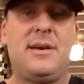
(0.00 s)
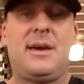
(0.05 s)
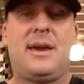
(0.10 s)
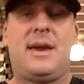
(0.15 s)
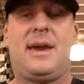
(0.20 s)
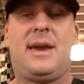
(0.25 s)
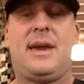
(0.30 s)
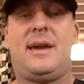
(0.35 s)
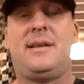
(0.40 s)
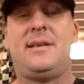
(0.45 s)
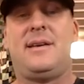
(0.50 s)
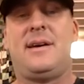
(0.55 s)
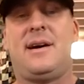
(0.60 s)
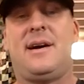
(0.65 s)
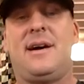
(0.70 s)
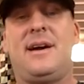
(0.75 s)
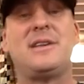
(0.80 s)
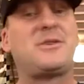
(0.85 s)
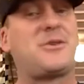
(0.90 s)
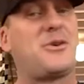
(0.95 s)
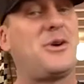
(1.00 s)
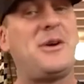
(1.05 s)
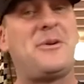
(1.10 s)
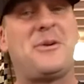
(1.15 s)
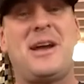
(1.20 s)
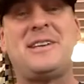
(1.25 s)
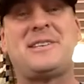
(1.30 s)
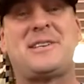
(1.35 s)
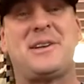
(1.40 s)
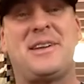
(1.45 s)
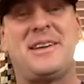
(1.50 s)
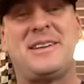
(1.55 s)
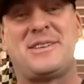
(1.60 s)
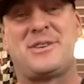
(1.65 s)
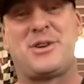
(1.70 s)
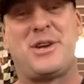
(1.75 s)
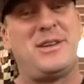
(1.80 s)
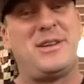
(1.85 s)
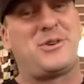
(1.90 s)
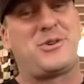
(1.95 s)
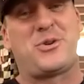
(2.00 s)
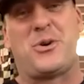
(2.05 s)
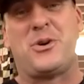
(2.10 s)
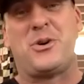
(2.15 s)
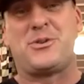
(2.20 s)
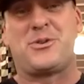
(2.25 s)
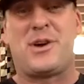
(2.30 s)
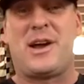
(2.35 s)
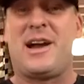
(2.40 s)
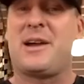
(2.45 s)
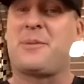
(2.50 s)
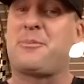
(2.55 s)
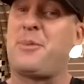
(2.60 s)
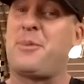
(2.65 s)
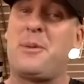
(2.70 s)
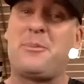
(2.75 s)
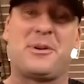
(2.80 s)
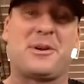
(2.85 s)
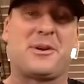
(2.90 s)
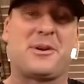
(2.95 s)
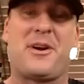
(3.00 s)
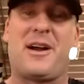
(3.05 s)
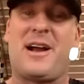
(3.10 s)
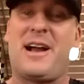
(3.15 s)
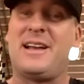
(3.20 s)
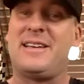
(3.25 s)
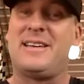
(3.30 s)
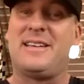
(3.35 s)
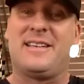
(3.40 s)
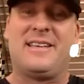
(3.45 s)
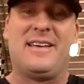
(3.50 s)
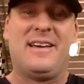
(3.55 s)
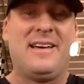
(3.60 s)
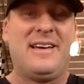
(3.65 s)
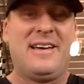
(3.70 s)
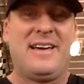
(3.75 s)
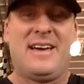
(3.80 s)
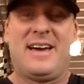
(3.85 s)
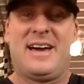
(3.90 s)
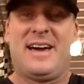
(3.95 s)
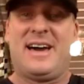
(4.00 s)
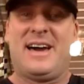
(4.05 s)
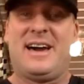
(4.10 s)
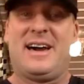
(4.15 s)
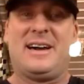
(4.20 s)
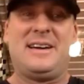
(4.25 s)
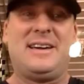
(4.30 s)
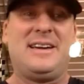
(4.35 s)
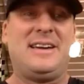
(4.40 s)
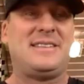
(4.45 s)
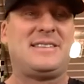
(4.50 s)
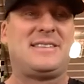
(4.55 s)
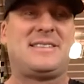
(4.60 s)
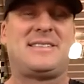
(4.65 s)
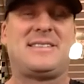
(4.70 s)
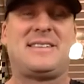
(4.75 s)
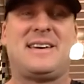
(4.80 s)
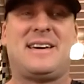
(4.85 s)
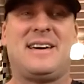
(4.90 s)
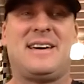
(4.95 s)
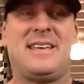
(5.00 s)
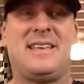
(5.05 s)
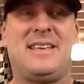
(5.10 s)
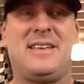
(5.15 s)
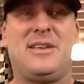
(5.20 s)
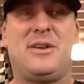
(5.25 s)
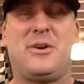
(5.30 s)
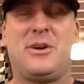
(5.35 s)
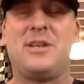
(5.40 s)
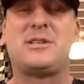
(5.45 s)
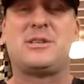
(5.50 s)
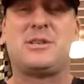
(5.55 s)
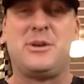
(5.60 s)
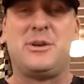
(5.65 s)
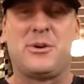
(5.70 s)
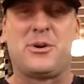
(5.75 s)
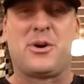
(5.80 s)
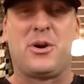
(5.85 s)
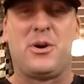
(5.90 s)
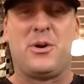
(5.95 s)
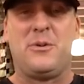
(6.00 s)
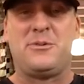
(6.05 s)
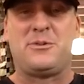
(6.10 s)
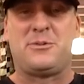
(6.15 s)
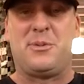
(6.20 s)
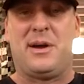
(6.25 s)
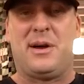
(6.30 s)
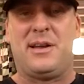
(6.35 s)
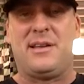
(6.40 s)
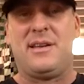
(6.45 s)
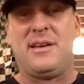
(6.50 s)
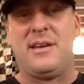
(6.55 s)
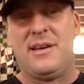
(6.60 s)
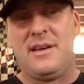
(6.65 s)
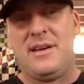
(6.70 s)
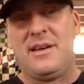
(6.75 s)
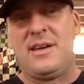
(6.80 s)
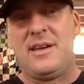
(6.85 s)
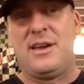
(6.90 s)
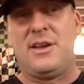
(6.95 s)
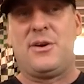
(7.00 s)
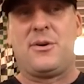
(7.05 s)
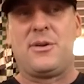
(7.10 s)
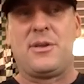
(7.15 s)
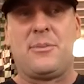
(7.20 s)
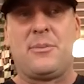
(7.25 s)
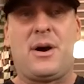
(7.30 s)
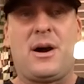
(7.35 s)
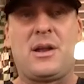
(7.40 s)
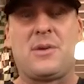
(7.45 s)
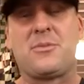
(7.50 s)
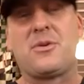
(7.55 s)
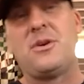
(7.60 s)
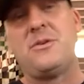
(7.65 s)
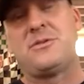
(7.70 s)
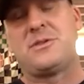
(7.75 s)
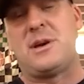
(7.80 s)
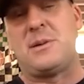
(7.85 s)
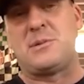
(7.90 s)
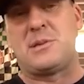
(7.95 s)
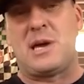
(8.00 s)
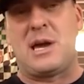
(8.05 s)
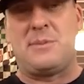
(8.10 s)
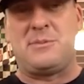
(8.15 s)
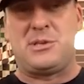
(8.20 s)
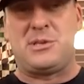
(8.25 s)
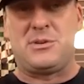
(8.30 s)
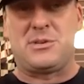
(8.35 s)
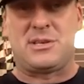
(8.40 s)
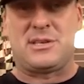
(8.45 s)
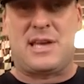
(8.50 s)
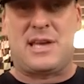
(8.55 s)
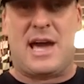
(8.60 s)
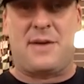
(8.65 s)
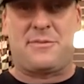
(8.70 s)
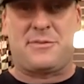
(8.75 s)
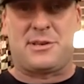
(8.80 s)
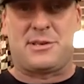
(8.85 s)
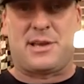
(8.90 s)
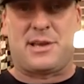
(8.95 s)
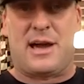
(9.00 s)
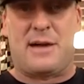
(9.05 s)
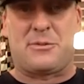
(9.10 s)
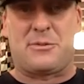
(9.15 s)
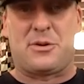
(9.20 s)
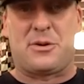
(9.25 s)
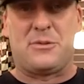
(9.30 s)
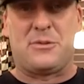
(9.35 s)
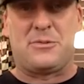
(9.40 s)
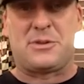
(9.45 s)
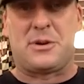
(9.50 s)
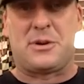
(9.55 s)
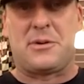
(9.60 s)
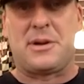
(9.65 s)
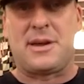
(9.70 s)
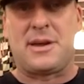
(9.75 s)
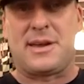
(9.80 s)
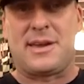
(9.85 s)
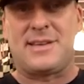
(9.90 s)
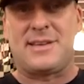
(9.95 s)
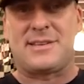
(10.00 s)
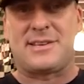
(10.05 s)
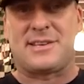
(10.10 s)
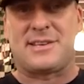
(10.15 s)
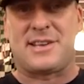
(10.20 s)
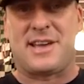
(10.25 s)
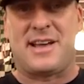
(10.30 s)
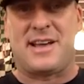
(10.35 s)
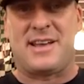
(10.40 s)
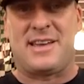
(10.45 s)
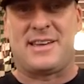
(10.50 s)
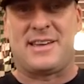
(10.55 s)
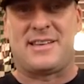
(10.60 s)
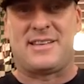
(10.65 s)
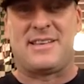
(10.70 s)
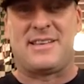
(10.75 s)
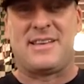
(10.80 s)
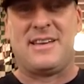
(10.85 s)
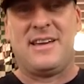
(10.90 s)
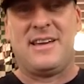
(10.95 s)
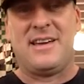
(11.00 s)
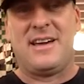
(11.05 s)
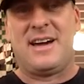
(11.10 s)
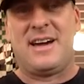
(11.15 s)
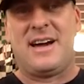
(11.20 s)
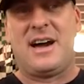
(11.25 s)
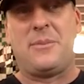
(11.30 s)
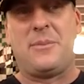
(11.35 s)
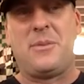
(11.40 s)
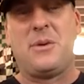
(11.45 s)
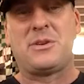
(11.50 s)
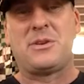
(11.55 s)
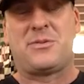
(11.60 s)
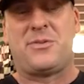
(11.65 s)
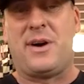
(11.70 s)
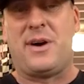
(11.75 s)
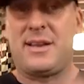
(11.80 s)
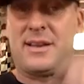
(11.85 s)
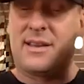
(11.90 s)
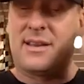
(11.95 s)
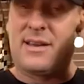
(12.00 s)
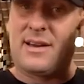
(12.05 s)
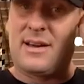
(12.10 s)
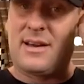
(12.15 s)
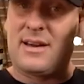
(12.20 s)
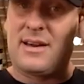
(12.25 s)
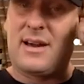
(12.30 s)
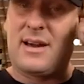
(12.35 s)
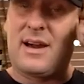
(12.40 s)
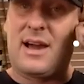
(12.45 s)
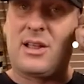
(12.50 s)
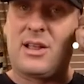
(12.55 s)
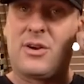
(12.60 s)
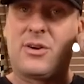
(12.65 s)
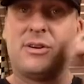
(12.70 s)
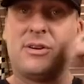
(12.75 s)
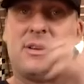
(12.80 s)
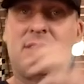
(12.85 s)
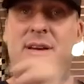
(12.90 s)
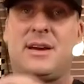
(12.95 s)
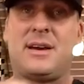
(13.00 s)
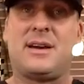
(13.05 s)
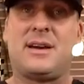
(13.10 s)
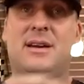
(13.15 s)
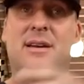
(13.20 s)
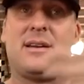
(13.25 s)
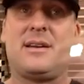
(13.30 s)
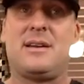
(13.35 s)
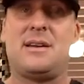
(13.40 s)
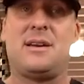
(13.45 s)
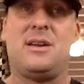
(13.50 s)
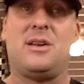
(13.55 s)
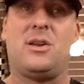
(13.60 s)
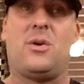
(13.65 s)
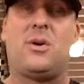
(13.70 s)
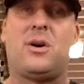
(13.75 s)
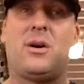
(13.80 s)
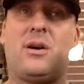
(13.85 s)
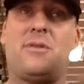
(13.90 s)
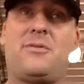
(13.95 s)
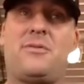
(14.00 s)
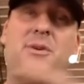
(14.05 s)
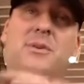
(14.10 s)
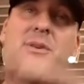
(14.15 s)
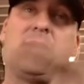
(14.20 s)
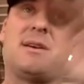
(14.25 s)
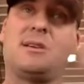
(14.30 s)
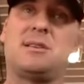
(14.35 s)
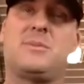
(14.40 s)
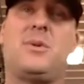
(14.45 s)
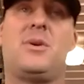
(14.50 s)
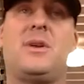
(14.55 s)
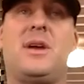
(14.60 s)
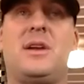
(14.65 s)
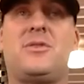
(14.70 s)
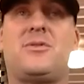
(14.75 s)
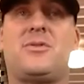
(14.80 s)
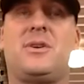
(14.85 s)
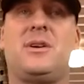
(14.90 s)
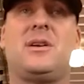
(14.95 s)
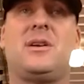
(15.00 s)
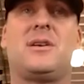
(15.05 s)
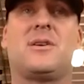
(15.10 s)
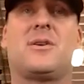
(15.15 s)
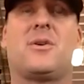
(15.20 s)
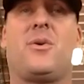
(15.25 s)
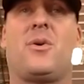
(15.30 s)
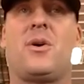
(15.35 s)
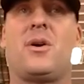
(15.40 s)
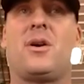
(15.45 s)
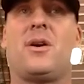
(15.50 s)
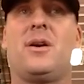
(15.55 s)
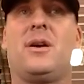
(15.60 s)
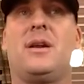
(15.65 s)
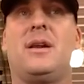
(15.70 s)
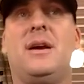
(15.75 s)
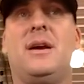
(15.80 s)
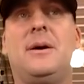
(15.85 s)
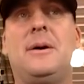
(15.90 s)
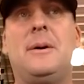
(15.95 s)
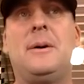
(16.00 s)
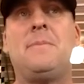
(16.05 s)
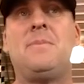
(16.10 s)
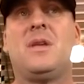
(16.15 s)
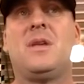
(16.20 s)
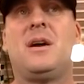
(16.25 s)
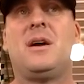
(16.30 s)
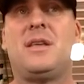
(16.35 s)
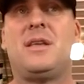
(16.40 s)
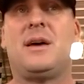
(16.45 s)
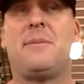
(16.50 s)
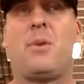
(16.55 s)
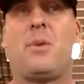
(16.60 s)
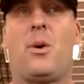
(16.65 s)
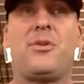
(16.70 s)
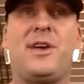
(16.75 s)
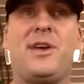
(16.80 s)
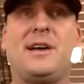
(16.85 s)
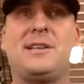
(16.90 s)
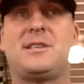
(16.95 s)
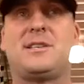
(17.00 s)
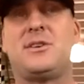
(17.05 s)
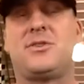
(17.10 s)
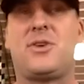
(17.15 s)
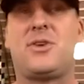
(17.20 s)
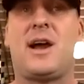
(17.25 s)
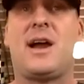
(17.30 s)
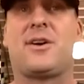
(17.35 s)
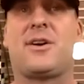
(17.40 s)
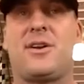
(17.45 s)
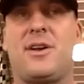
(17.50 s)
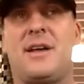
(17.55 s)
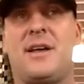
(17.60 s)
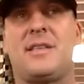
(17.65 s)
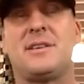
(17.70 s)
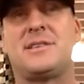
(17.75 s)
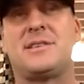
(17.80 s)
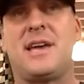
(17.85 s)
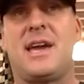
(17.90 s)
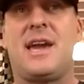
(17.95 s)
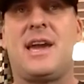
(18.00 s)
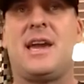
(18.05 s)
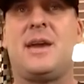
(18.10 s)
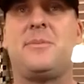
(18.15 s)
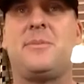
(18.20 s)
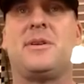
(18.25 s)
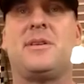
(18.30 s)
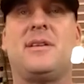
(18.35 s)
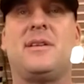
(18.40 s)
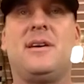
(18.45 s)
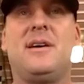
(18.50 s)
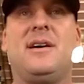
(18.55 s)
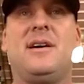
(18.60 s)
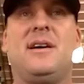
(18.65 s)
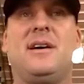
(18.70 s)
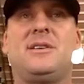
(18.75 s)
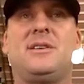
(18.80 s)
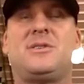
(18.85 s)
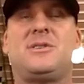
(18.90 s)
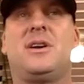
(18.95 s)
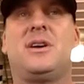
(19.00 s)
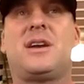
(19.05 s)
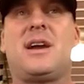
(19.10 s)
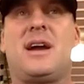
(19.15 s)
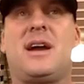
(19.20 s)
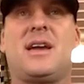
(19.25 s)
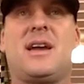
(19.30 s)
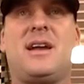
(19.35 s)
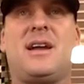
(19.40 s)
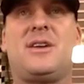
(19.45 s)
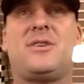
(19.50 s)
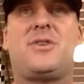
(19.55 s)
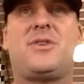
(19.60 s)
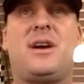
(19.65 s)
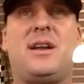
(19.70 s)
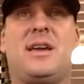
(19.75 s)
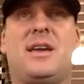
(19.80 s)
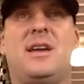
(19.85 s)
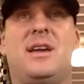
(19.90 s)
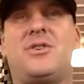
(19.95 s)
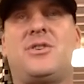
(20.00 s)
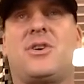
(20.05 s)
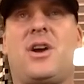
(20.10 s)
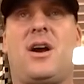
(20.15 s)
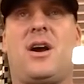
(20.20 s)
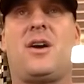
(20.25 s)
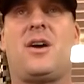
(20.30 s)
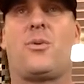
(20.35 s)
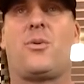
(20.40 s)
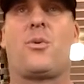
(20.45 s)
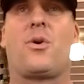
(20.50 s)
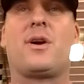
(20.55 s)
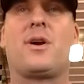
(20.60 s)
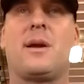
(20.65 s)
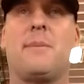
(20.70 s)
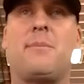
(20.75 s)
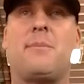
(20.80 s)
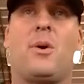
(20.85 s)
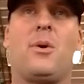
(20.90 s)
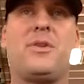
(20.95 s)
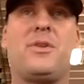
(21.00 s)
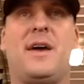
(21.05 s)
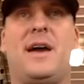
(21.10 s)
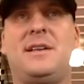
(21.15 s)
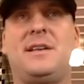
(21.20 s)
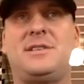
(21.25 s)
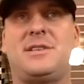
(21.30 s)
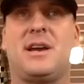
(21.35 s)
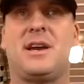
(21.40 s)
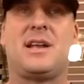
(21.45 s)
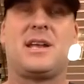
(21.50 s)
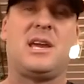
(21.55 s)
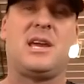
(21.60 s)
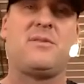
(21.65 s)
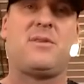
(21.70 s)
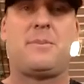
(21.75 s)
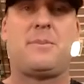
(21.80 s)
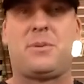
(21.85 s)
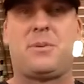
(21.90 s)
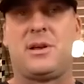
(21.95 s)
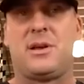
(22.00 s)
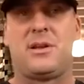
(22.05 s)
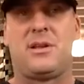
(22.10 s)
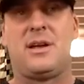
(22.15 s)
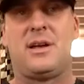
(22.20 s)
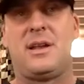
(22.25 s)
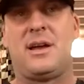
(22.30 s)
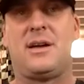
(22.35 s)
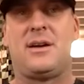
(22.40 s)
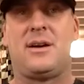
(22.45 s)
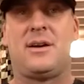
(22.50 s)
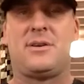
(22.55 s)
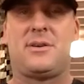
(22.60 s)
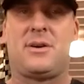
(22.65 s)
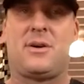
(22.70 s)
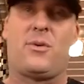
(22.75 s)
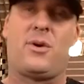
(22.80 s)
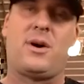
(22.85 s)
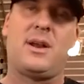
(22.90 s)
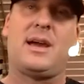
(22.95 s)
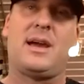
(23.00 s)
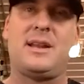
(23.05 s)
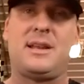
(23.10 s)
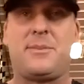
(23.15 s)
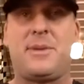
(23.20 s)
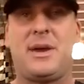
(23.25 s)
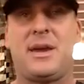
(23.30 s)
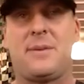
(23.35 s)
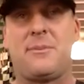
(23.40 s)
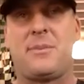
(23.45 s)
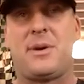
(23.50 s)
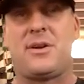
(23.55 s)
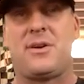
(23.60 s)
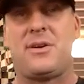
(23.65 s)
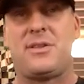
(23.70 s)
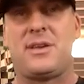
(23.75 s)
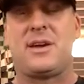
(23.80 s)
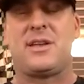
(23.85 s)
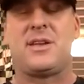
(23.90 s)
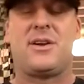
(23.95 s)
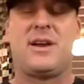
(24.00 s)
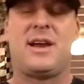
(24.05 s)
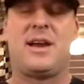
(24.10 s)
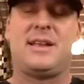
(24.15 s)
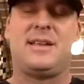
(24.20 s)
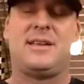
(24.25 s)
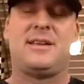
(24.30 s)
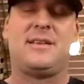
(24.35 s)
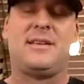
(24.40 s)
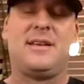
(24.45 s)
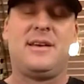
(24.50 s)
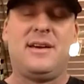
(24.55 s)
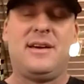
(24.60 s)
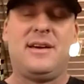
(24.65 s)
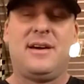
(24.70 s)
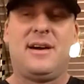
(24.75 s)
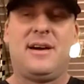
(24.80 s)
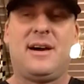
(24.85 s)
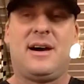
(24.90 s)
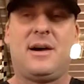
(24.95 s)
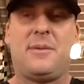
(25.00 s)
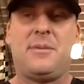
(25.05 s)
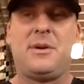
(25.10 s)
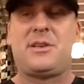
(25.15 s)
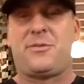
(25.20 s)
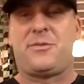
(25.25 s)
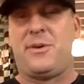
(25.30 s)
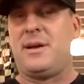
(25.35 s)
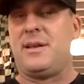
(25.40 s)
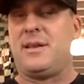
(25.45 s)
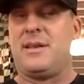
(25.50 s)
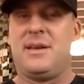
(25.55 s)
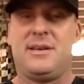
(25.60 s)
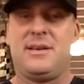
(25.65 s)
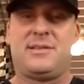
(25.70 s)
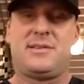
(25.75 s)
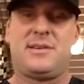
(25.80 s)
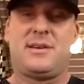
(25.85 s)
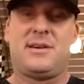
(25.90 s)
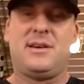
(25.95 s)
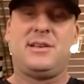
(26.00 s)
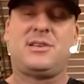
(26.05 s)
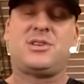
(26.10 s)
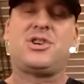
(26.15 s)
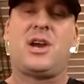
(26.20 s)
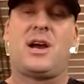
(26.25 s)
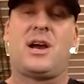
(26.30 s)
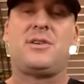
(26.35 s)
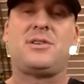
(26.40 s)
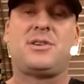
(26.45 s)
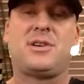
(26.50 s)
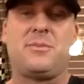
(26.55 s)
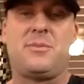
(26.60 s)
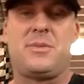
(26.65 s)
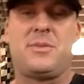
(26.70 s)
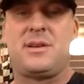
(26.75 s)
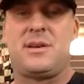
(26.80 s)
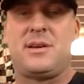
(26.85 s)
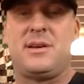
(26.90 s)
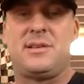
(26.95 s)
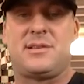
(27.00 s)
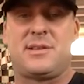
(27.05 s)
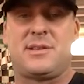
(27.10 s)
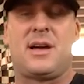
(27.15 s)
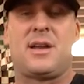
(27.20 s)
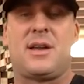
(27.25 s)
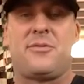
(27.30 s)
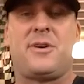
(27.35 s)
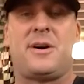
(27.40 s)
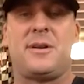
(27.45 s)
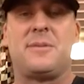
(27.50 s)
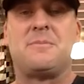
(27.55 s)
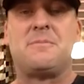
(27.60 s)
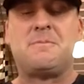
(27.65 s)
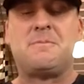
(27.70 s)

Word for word: And uh, it's great racing. It's it's short track, bumping and grinding. Uh, it's uh, there is two grooves, but you know the bottom groove sometimes uses half the top groove, so it gets exciting and. Um, it was fun. Uh, I learned, uh, you know, a, a few things about entry into the corner and that both ends of the track are not the same. And so you kind of got to try to get your car to work at both ends. You got to give up a little at a, uh, a uh, one end to make it better at the other end, and um, it's fun. It's uh, it's challenging, but uh, it's a lot of fun.